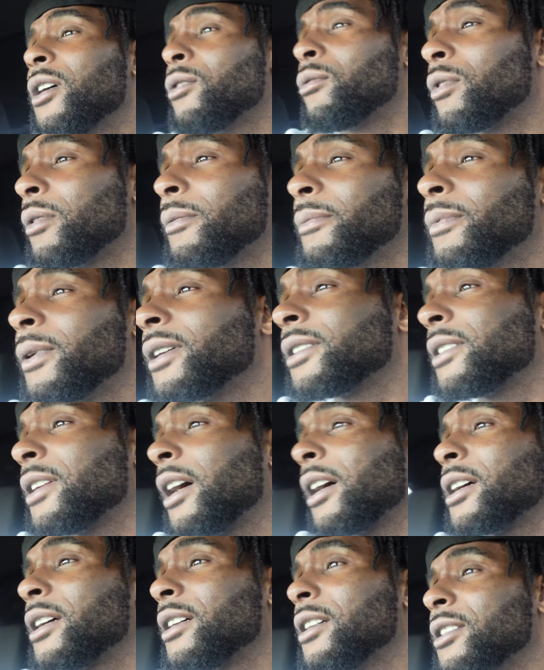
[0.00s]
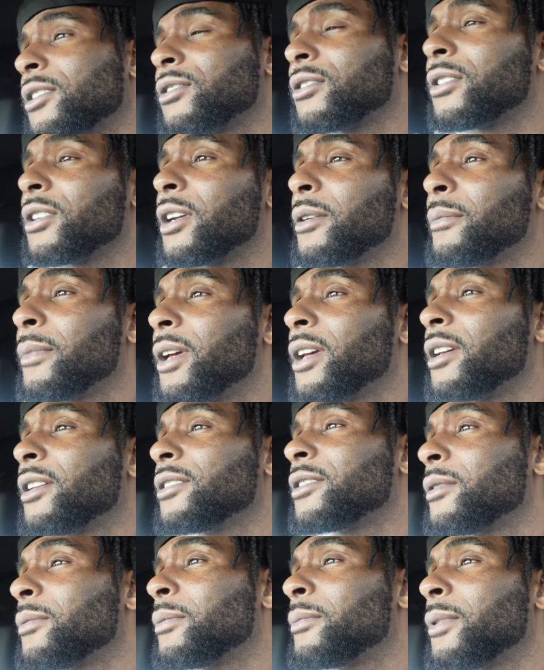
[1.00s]
We be busting our guns on there, man.
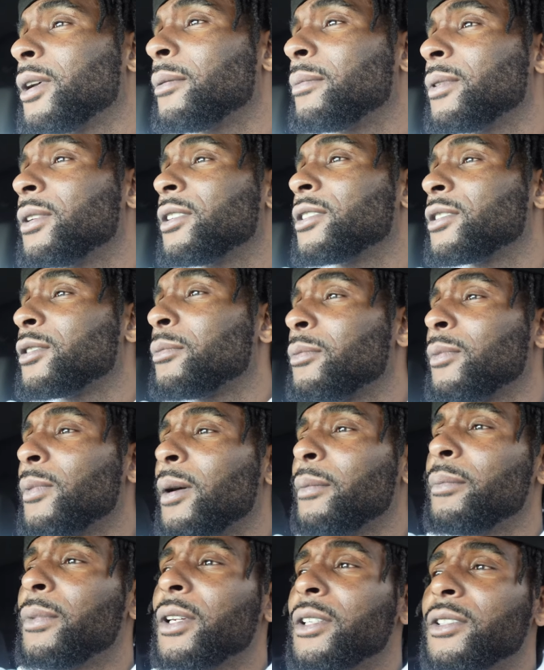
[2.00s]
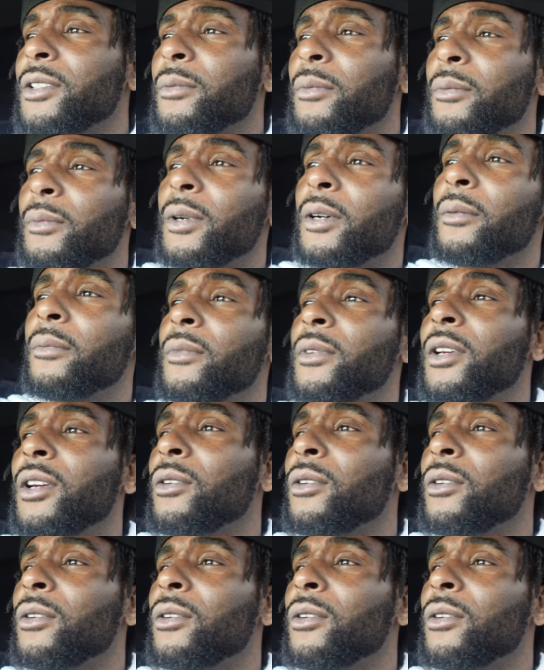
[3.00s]
Zip 'Em Up, little Zip 'Em Up, big Zip 'Em Up.